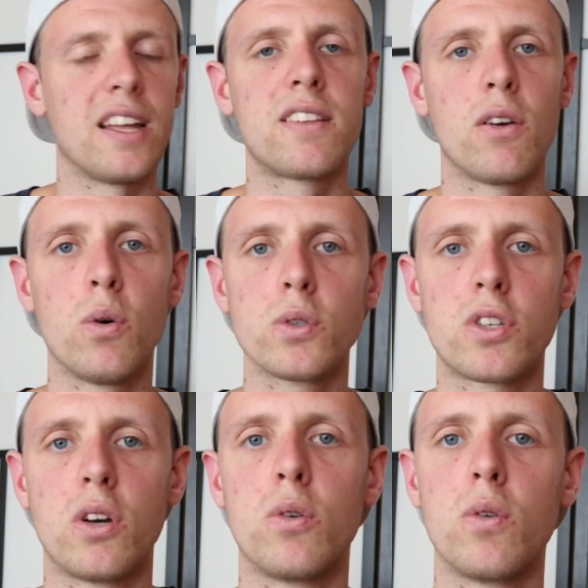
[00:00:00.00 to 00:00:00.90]
It
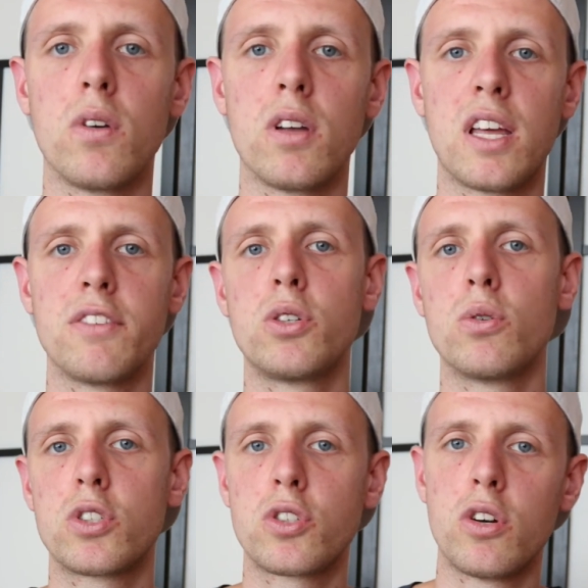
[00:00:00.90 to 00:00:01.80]
also gives you
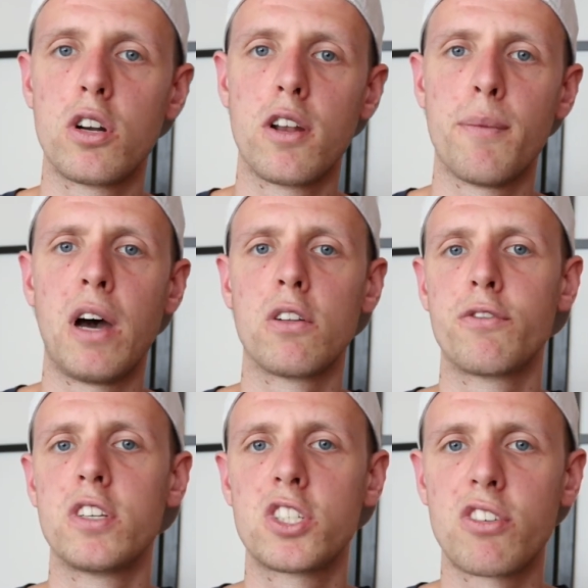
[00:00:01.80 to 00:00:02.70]
a certain amount
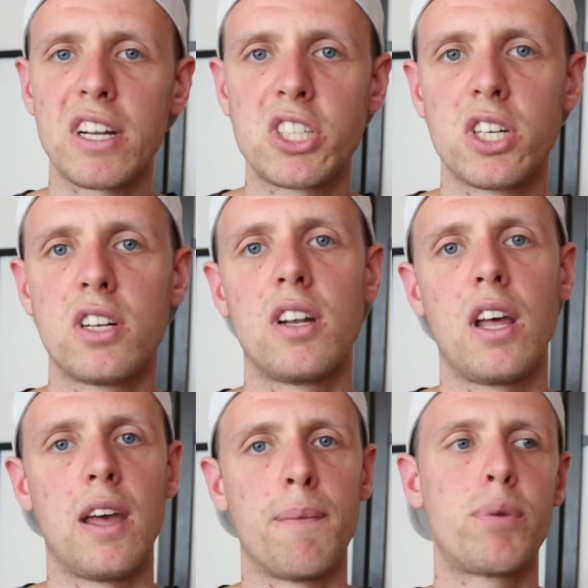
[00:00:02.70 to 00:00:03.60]
of distraction,
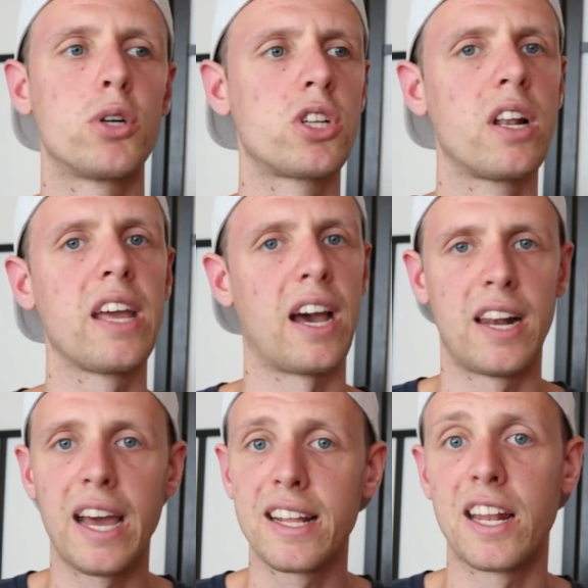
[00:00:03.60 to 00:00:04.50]
and personally I
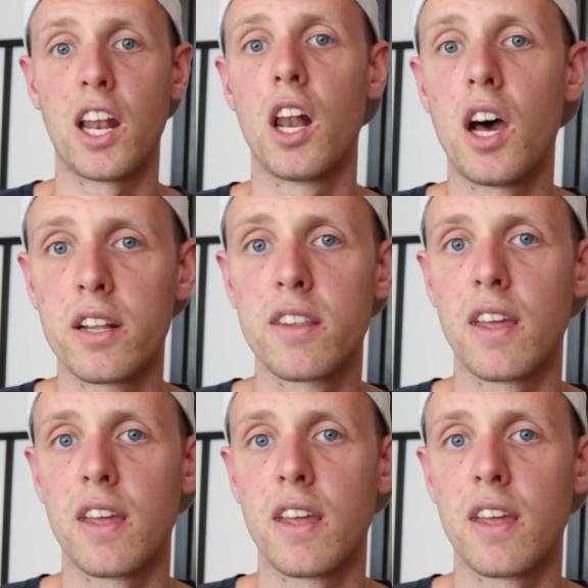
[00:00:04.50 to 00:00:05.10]
like that a lot.